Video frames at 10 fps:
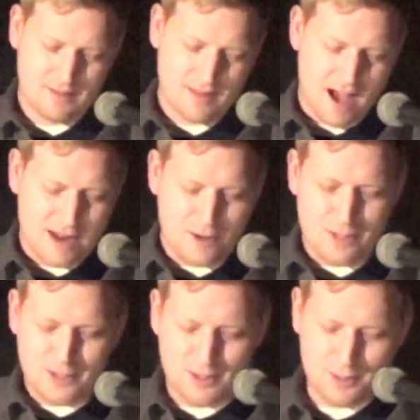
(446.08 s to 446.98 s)
I
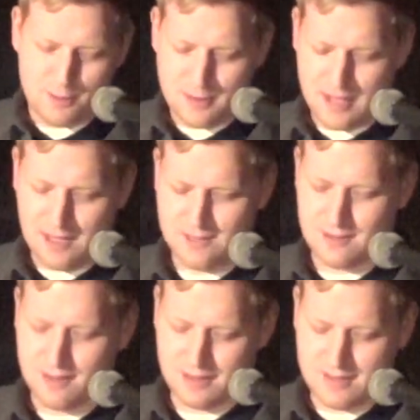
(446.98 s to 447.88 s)
noticed two things
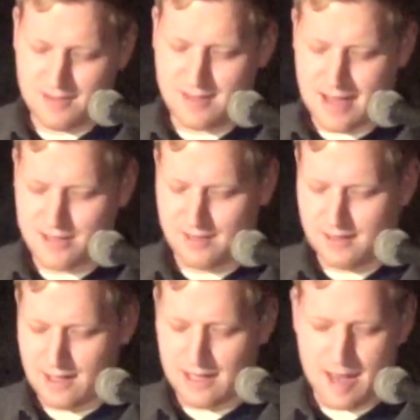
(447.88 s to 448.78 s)
during this session
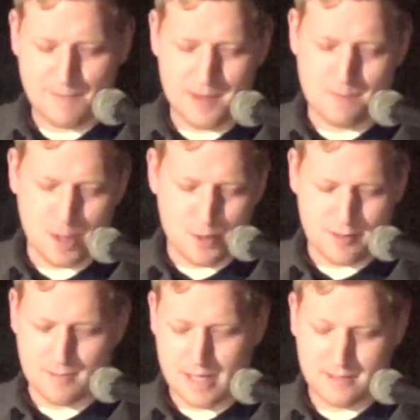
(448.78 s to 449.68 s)
and kept them
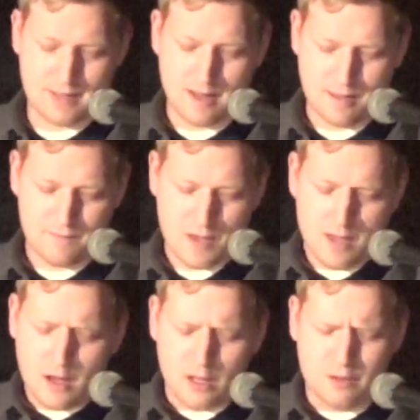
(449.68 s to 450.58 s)
both to myself.
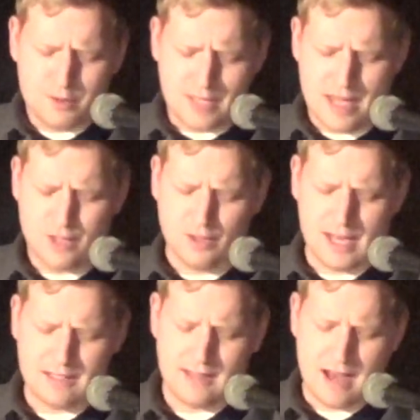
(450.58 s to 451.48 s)
A loose entry
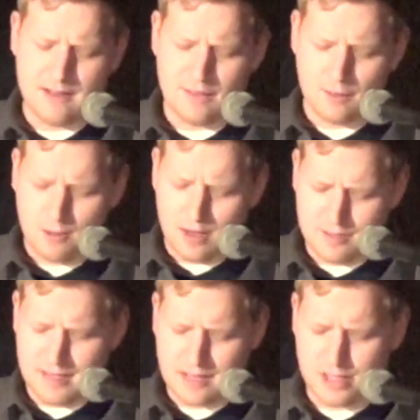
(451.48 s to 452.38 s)
had gotten in the wrong
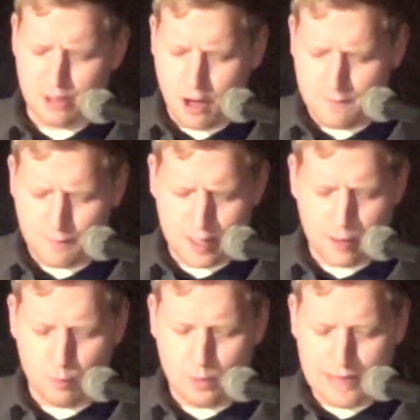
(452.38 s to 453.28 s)
section
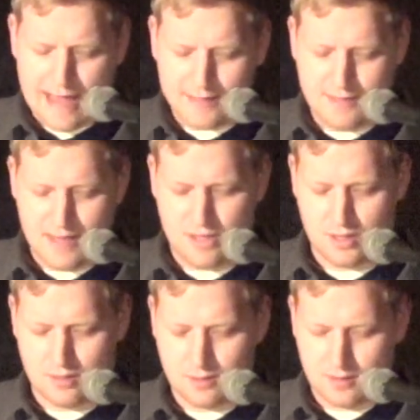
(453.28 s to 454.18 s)
offering
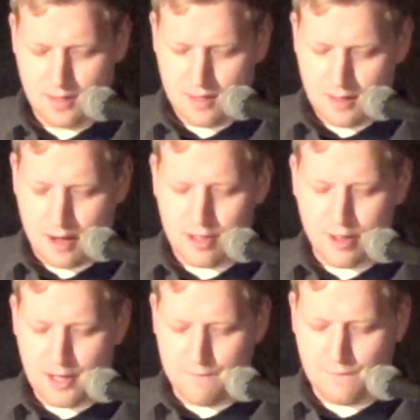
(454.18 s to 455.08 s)
relaxation.
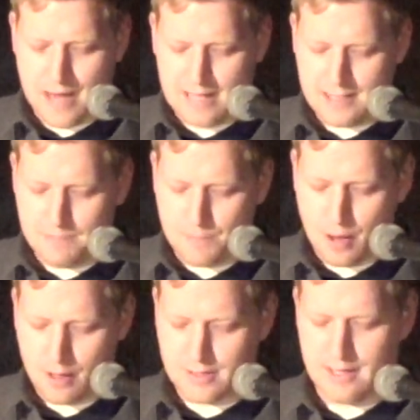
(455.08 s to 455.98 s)
Under it, Vikes,
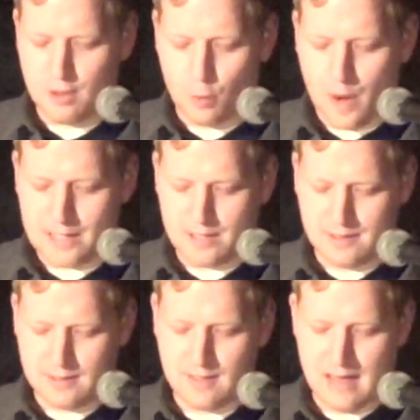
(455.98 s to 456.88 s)
perks, and
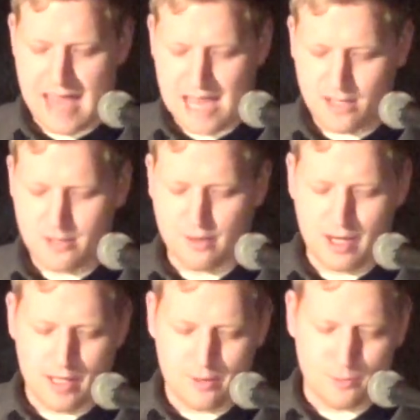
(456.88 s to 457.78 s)
directions to the H train